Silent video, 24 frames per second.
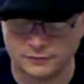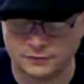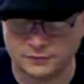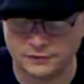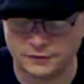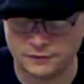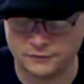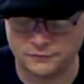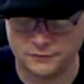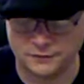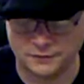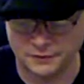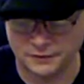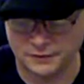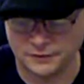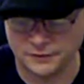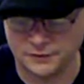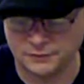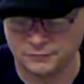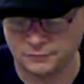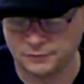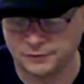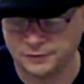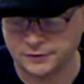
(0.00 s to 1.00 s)
stuff, and
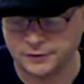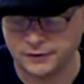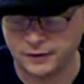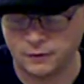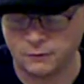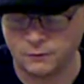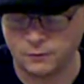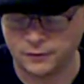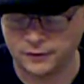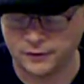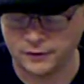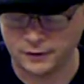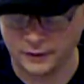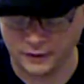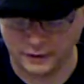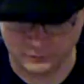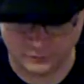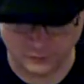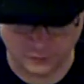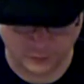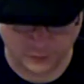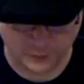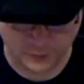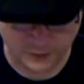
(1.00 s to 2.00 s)
it's really not working out
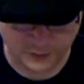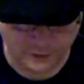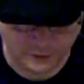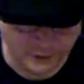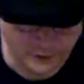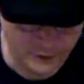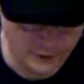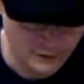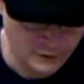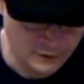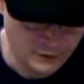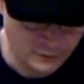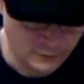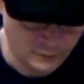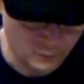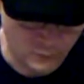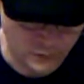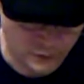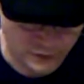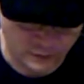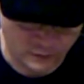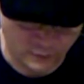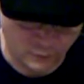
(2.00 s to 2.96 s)
for me. But you